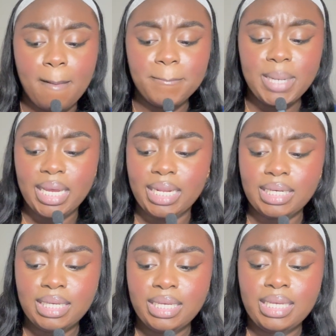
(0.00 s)
But
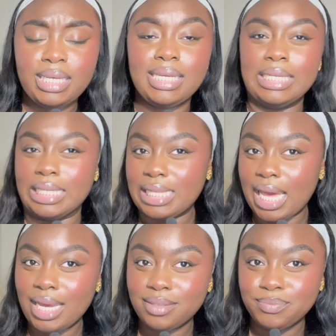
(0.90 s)
he did
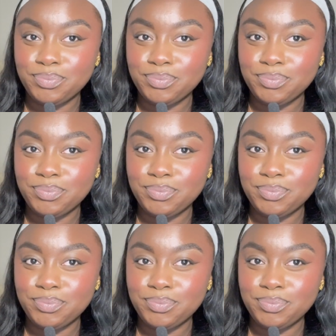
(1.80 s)
that.